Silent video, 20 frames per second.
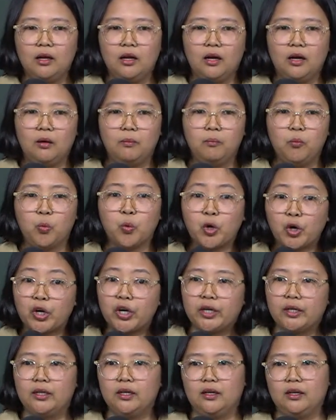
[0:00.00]
um,
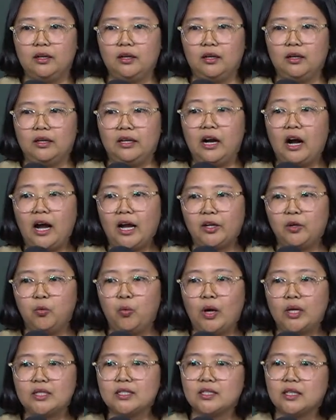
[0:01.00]
word God
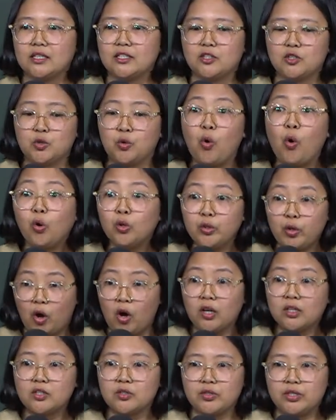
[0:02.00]
wants us to hold
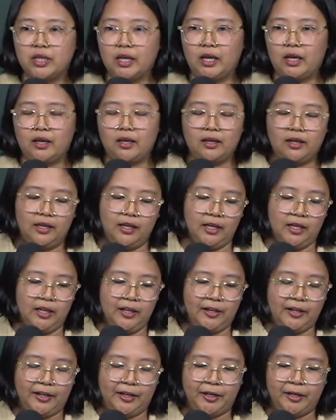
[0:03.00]
on today
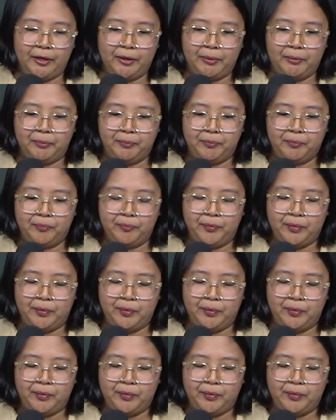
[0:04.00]
um,